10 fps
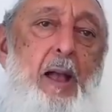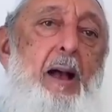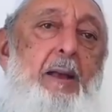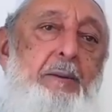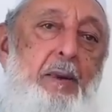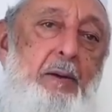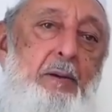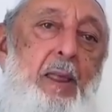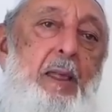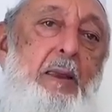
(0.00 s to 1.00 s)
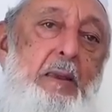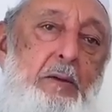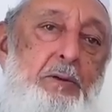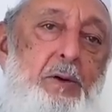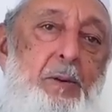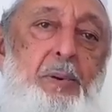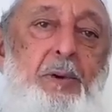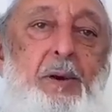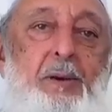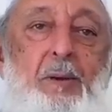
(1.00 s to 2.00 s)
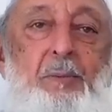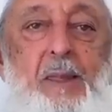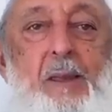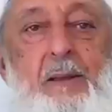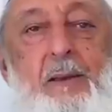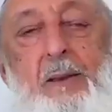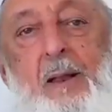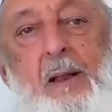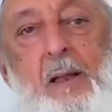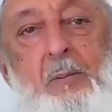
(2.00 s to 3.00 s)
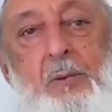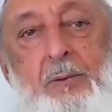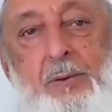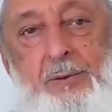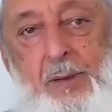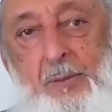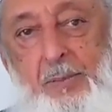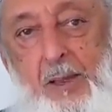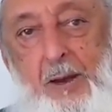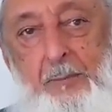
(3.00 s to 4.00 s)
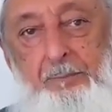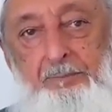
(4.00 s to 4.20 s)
and then interpret it and make it an ayah mutashabiha.